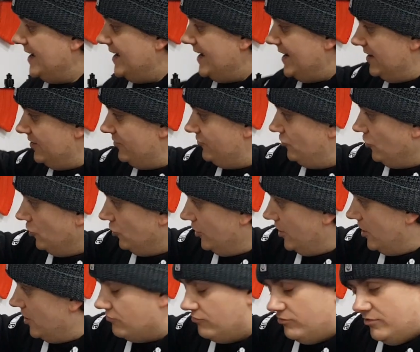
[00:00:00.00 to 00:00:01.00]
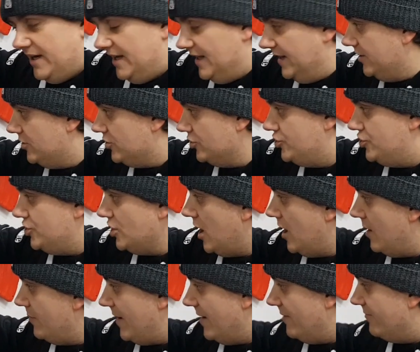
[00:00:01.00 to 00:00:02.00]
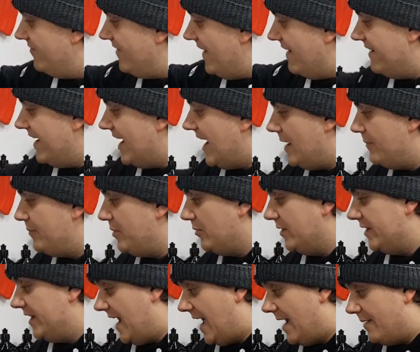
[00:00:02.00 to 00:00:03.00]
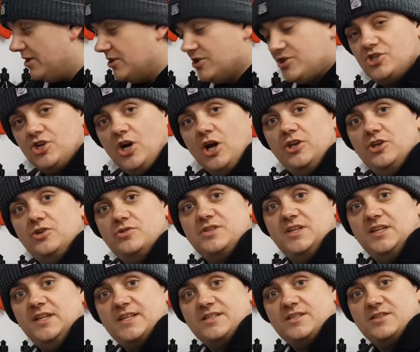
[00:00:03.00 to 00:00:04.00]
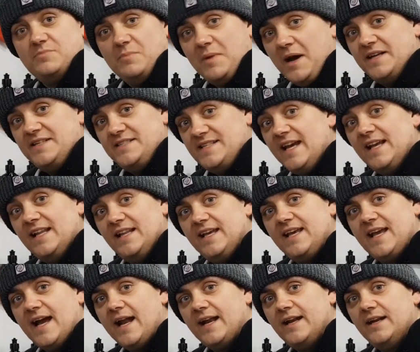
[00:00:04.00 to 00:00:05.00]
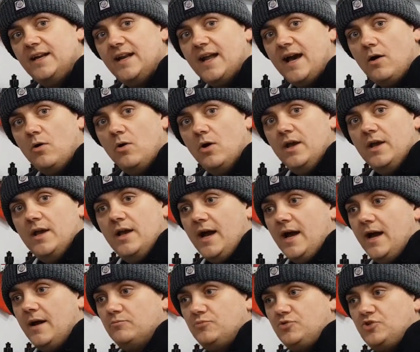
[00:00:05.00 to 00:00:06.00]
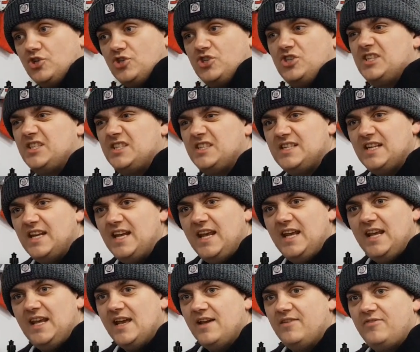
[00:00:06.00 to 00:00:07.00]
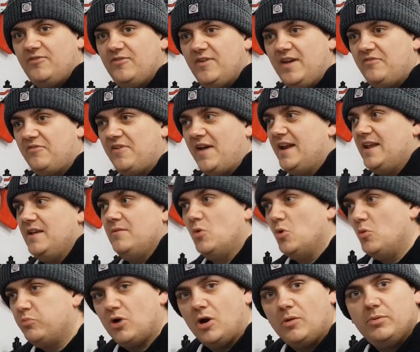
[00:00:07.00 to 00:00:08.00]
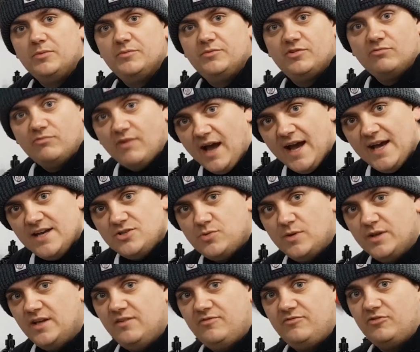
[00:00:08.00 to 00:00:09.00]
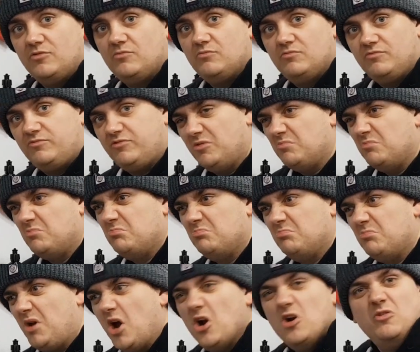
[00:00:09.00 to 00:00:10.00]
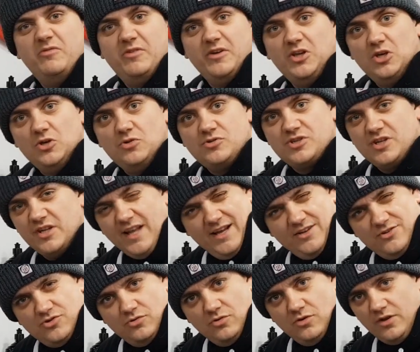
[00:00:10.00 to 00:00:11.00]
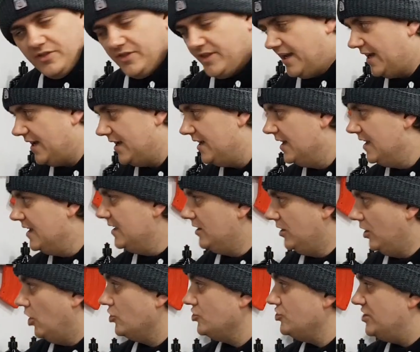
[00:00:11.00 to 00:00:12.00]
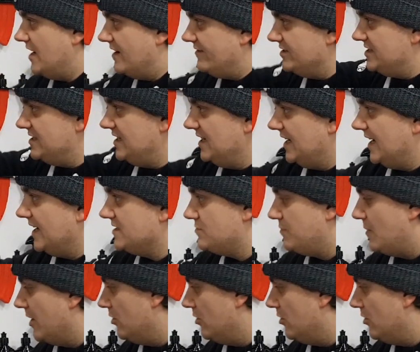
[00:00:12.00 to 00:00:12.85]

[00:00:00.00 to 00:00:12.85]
It's done a really good job. I'm very happy with it. I'm going to start using this as my daily cannon now, just to see if any more problems arise with it from overuse and that sort of thing. Longevity against my